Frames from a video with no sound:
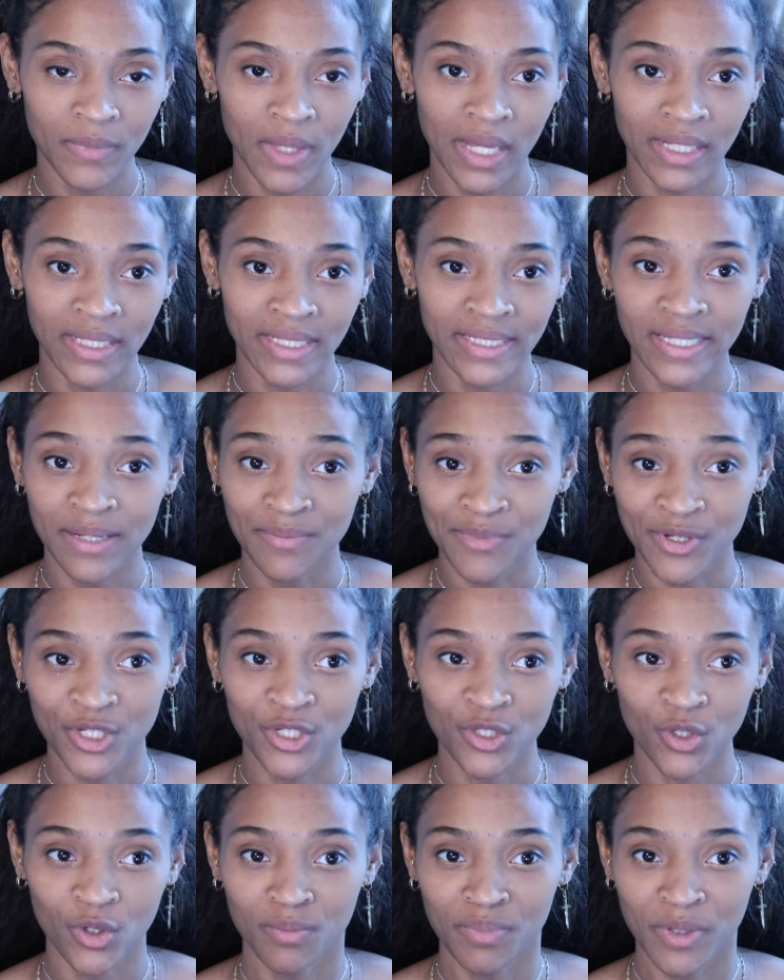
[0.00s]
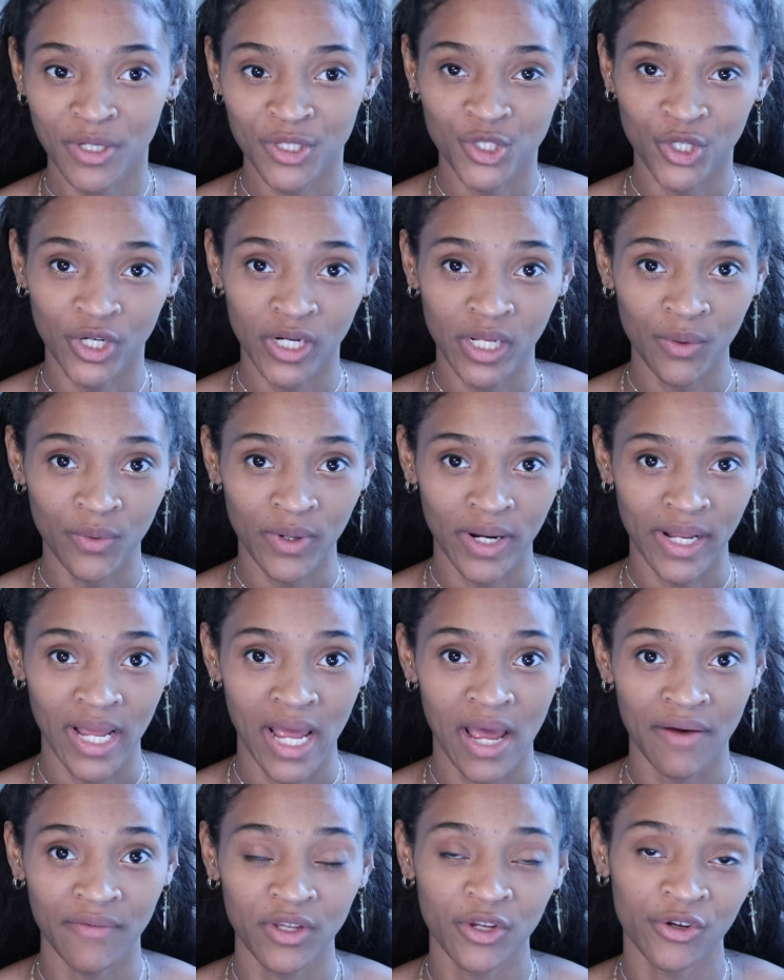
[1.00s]
at least images on Midjourney, when I
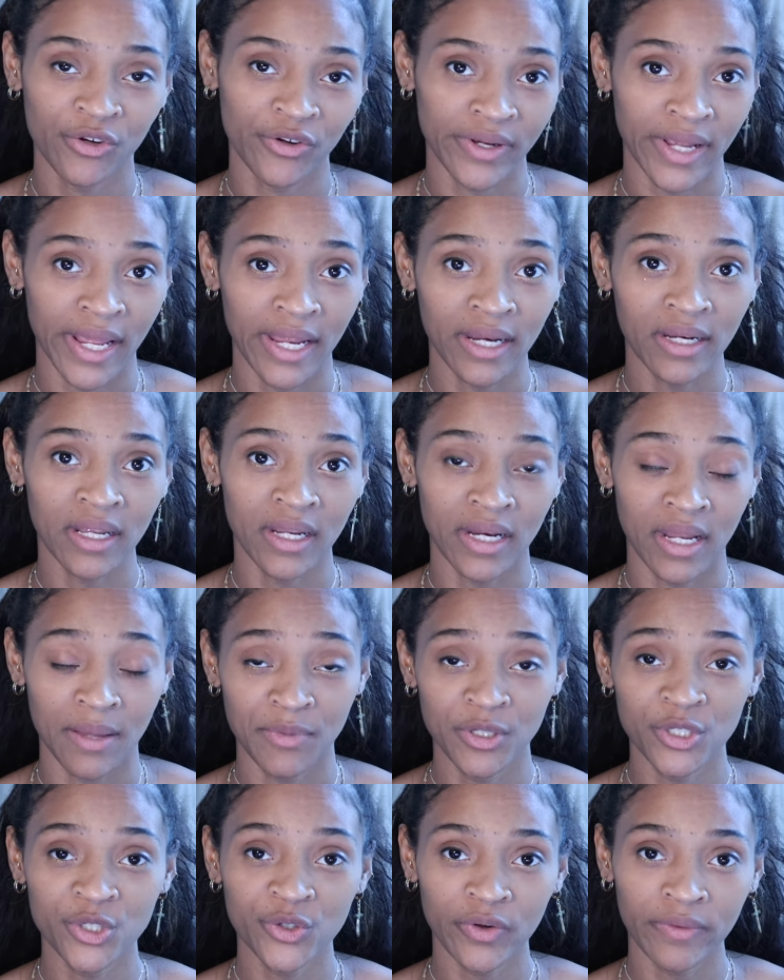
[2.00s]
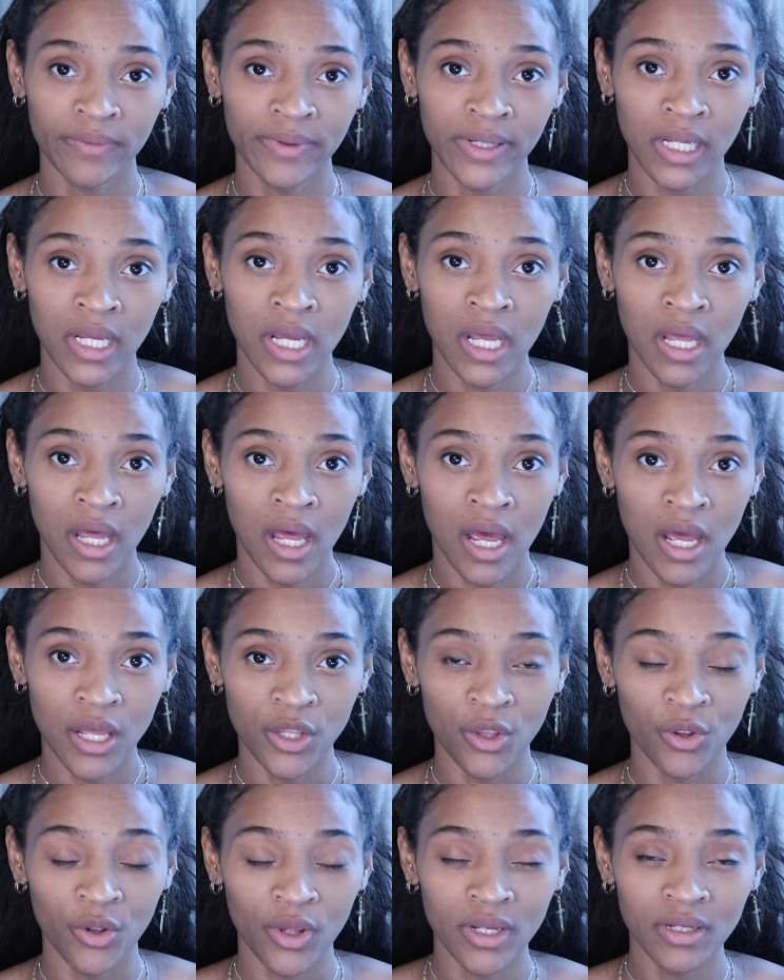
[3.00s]
have it create an image for me,
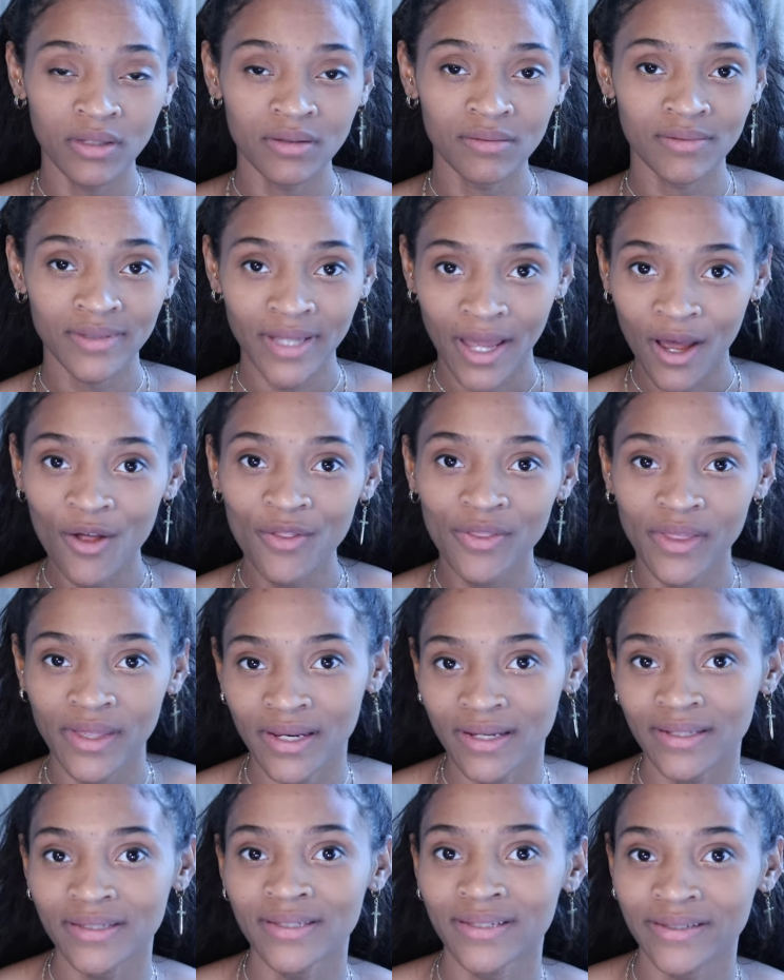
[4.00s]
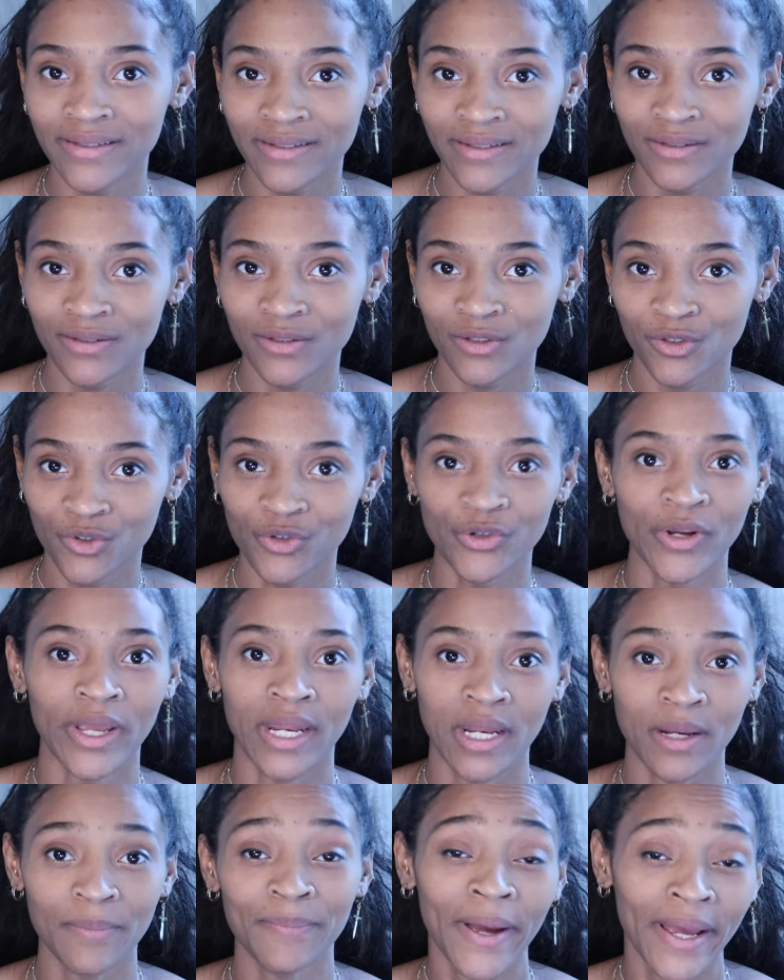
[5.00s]
you can tell that it's
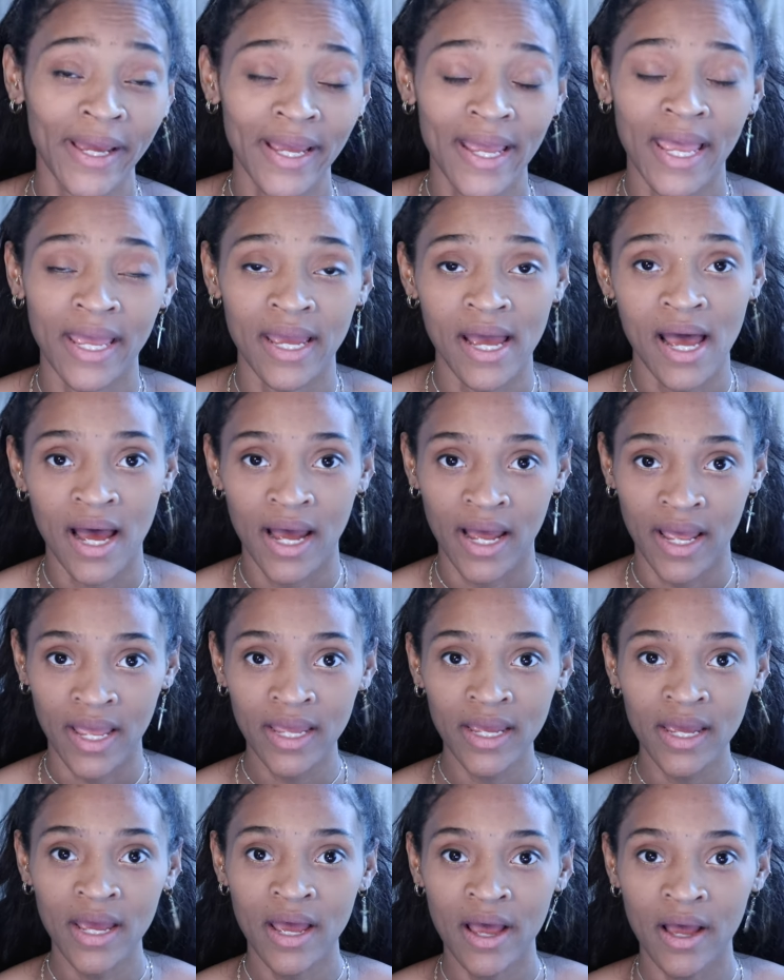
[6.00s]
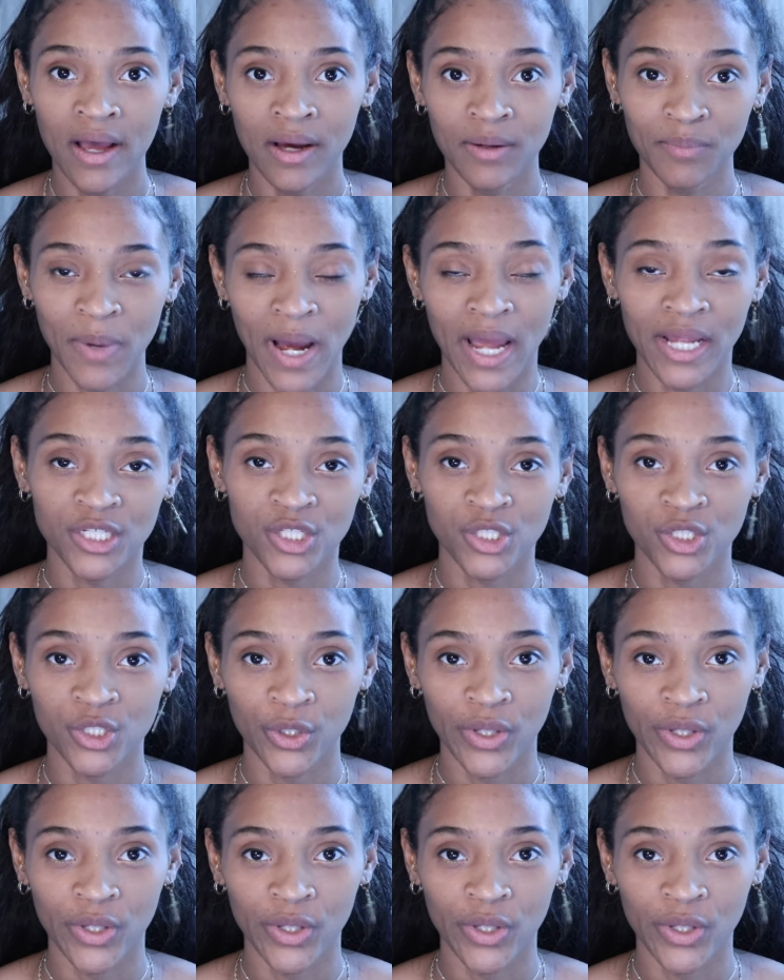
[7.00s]
created by AI by just